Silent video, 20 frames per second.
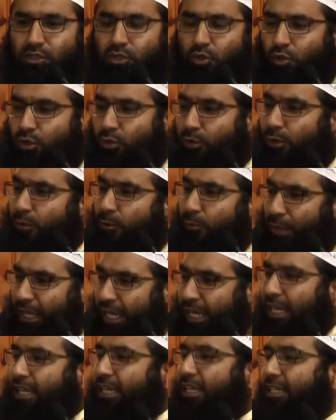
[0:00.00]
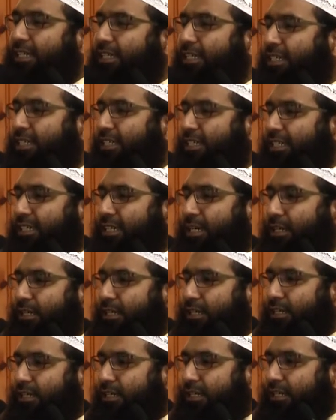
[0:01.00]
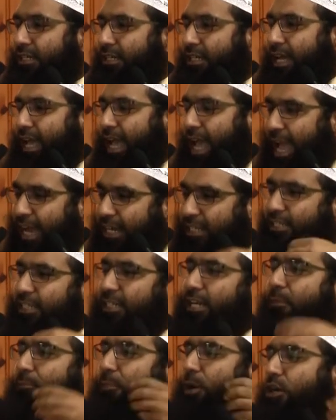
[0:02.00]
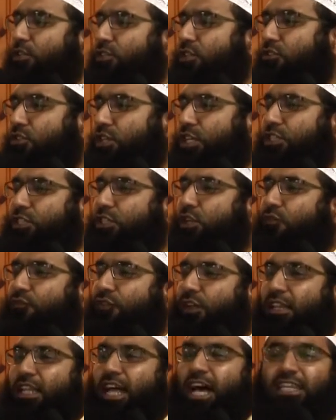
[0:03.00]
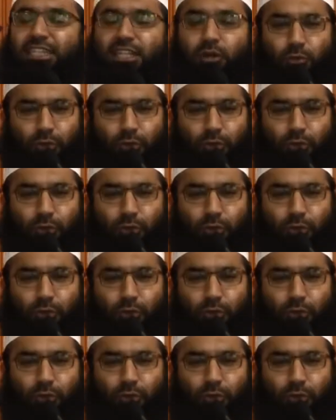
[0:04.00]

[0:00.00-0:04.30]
What will be acting upon the religion of Allah the